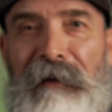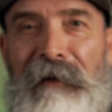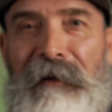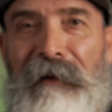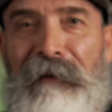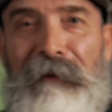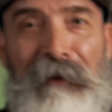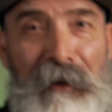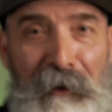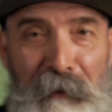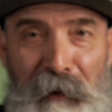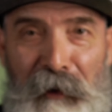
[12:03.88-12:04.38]

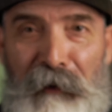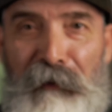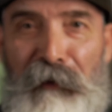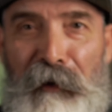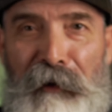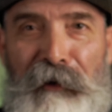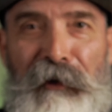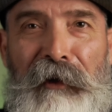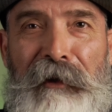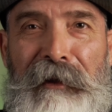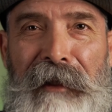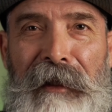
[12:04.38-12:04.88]
Remember
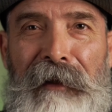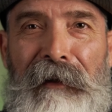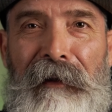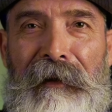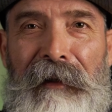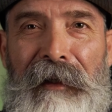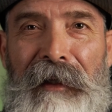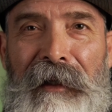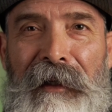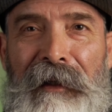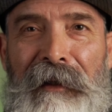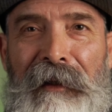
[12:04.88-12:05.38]

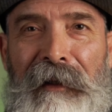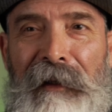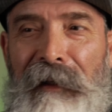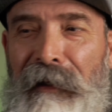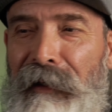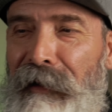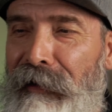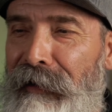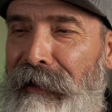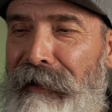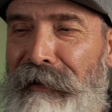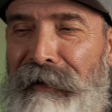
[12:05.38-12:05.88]
versatility?
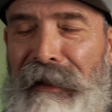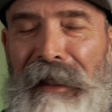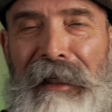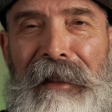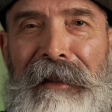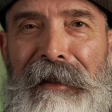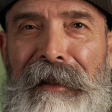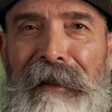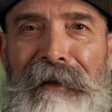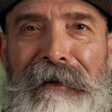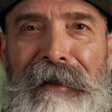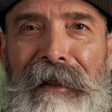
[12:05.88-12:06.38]
This
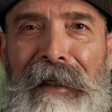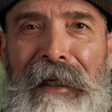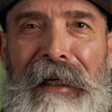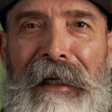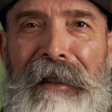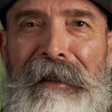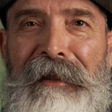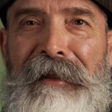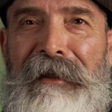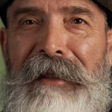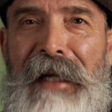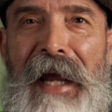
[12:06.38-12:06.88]
thing doesn't
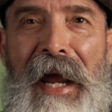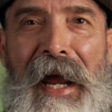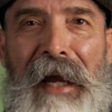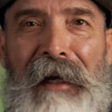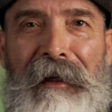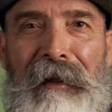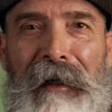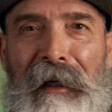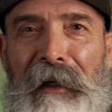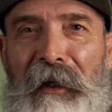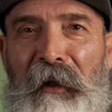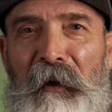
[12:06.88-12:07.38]
get
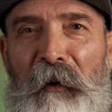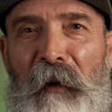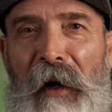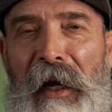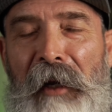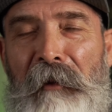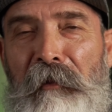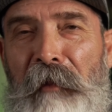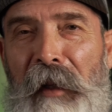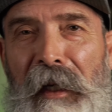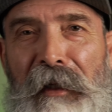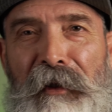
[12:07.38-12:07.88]
snagged like
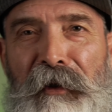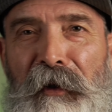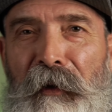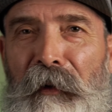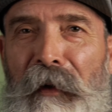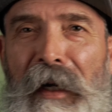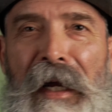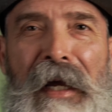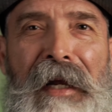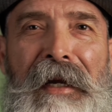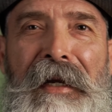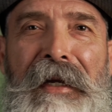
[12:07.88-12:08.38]
crankbaits
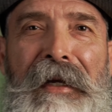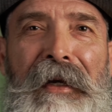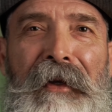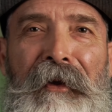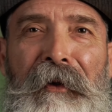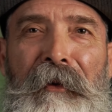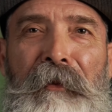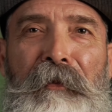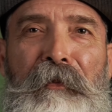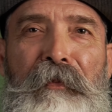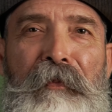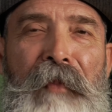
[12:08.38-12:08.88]
or any
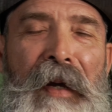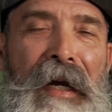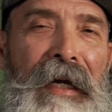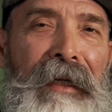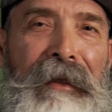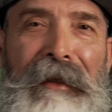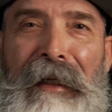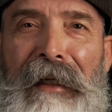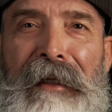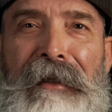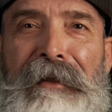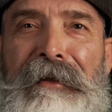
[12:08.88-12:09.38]
other
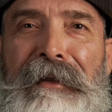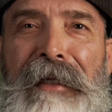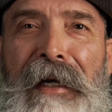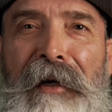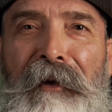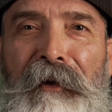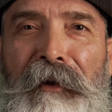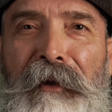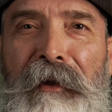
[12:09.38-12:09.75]
bait that is out